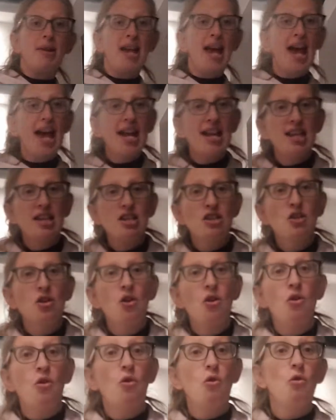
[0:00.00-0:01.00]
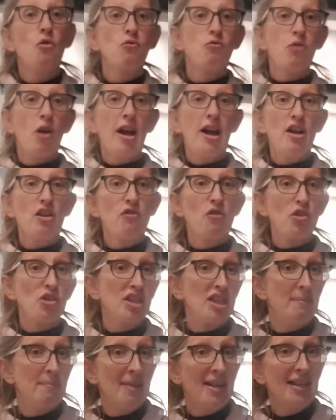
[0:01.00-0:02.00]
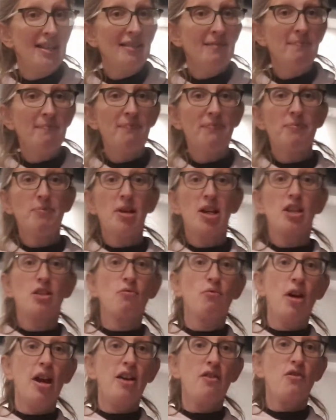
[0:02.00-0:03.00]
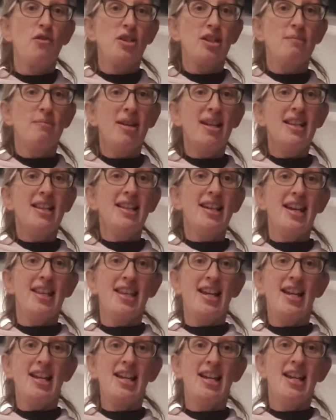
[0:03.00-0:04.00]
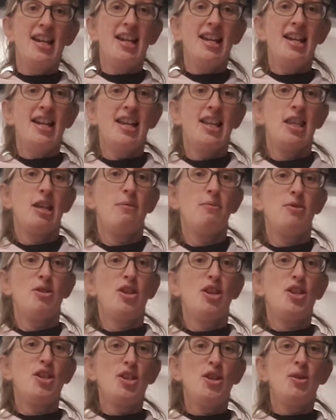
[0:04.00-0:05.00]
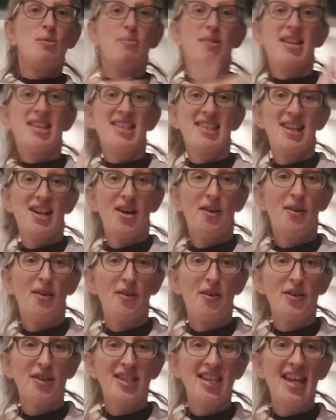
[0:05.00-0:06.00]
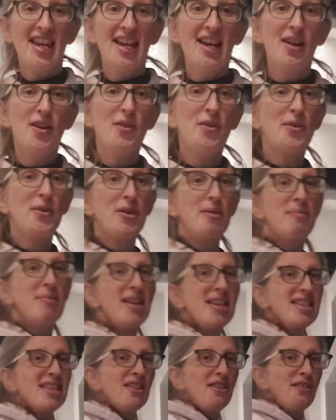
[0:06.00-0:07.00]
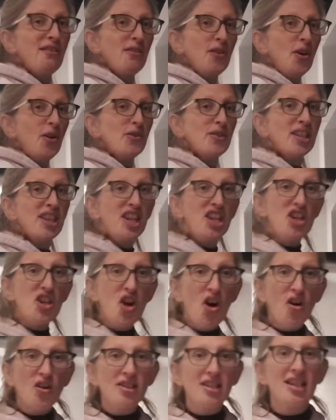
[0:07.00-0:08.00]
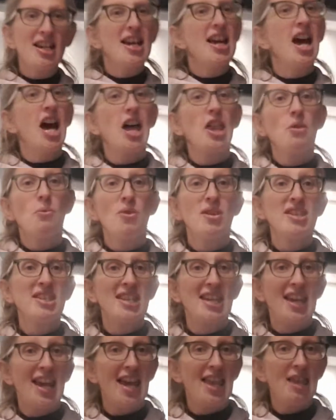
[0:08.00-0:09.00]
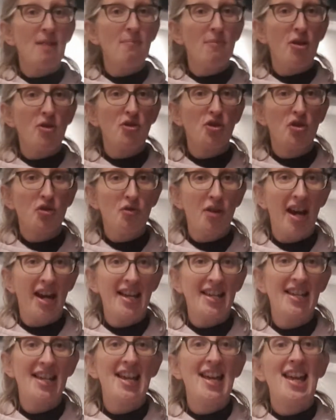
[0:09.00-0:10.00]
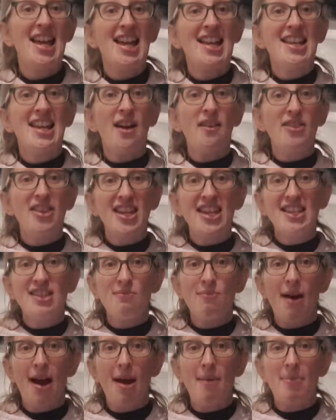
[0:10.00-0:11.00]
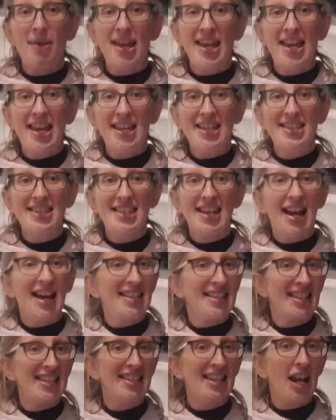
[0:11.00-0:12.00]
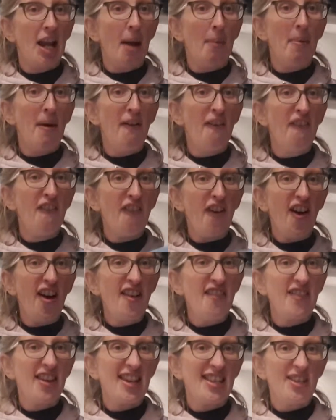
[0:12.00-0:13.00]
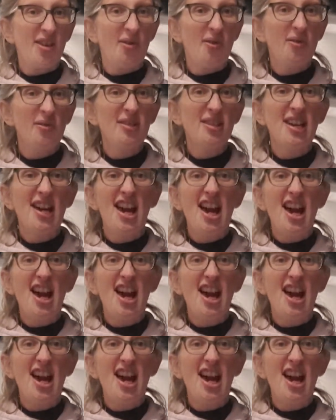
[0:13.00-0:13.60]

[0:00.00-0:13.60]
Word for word: an end or right across the middle because right across the middle and then the, the two bits that go across here or the bits that are involved in the knot are the ones that get the most strain. Now this wrap is, as I said, about five years old.